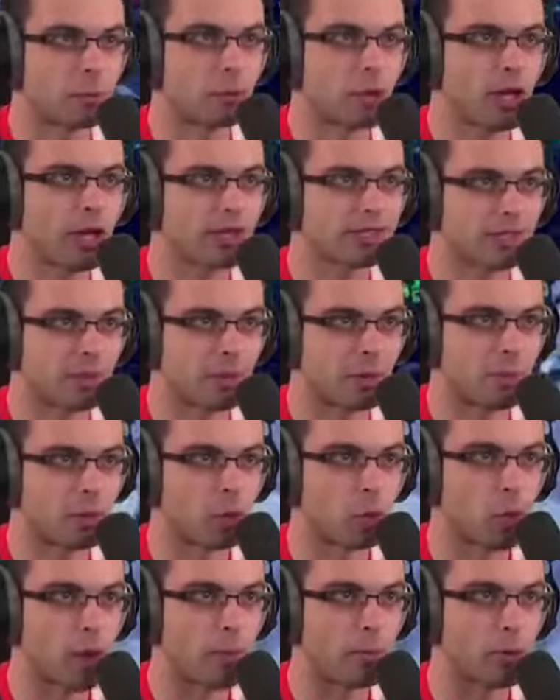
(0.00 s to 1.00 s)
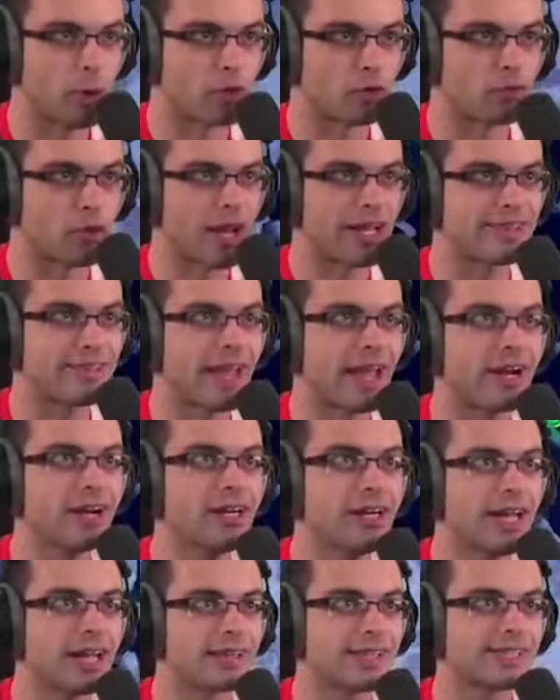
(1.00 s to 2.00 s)
players. I'm going to put a waypoint right there
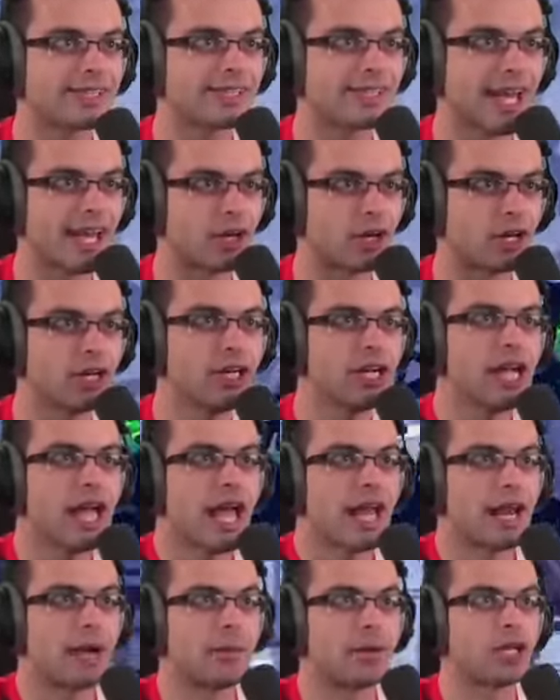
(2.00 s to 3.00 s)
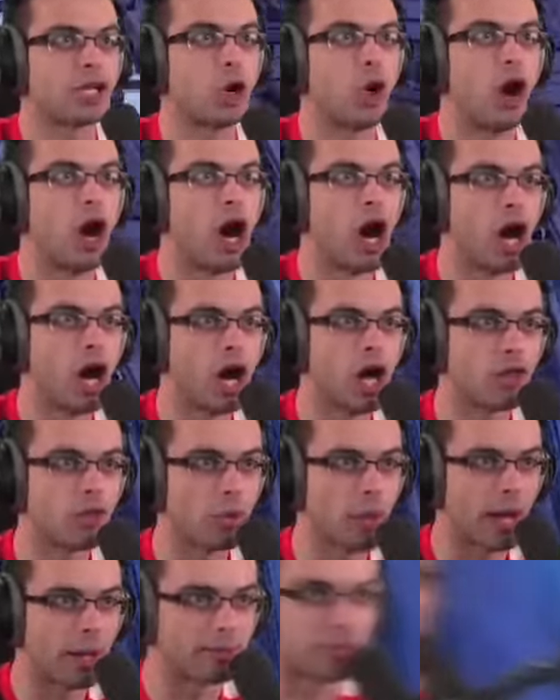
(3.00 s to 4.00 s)
in the center, and I'm going to go all the
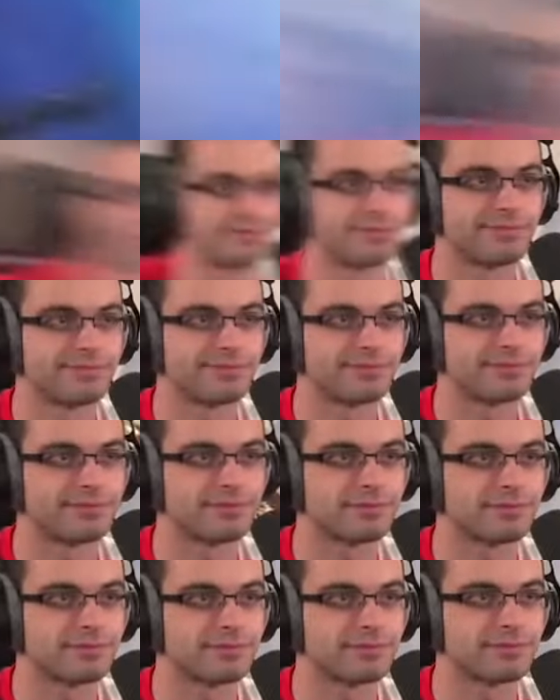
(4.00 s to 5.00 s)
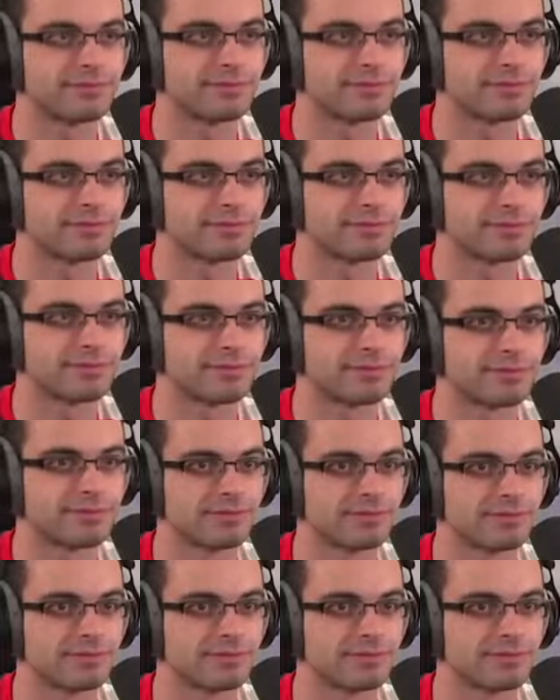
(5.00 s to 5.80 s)
way up to Wait. the very top and come down and smash it.